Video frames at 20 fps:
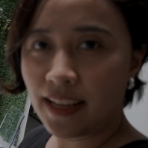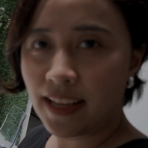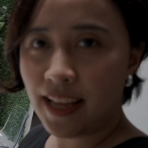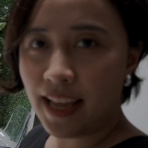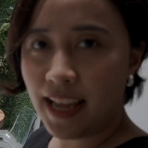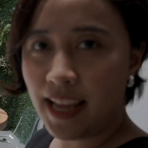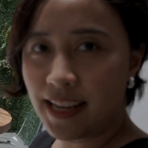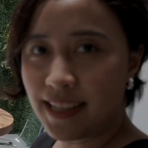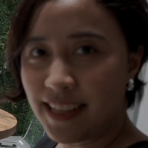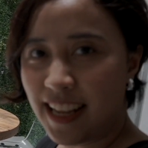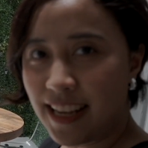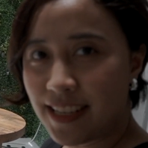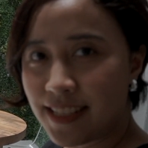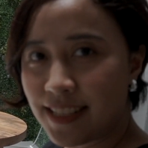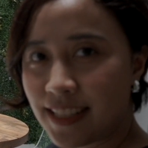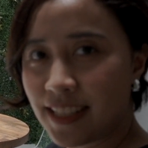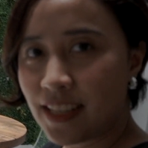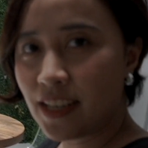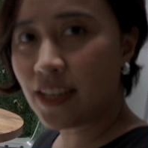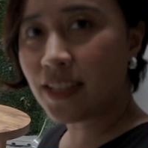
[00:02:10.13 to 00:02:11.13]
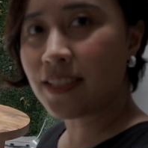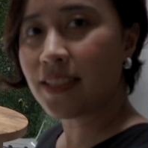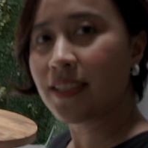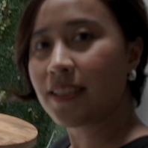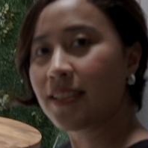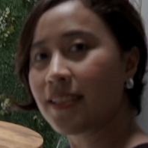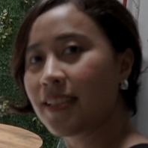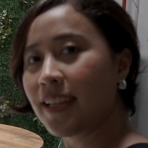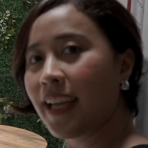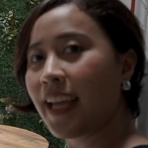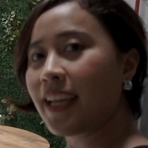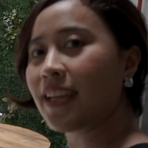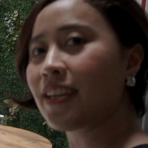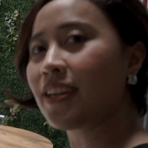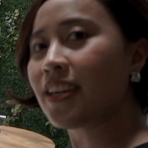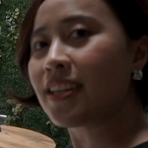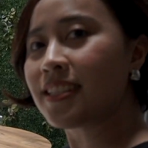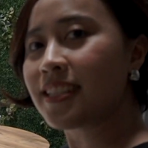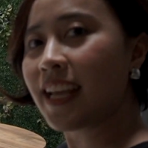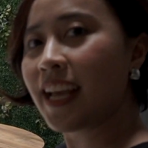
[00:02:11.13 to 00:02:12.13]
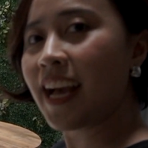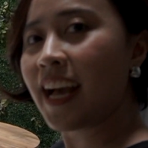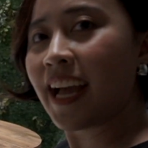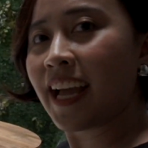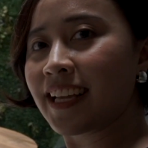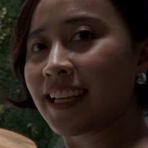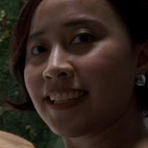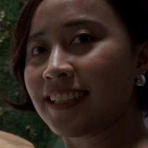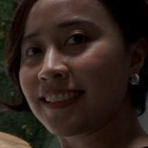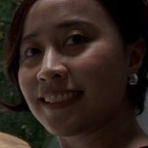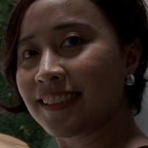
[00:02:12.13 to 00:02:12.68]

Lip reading: And there's Kurt. Hey Kurt, say hi.